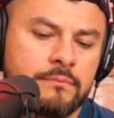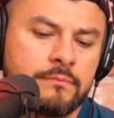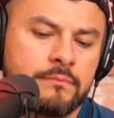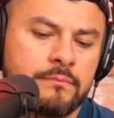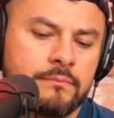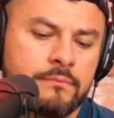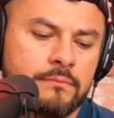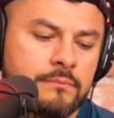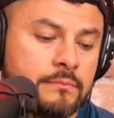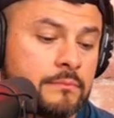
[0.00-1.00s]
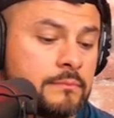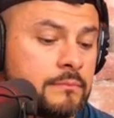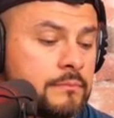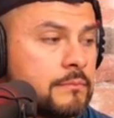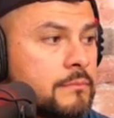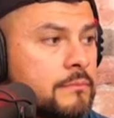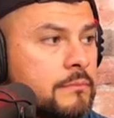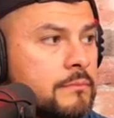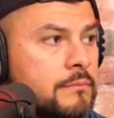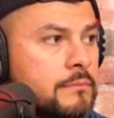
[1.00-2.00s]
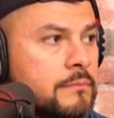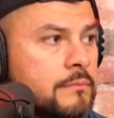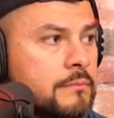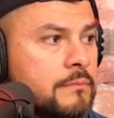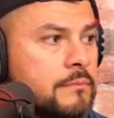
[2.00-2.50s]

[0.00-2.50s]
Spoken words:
No words are spoken by the person on screen.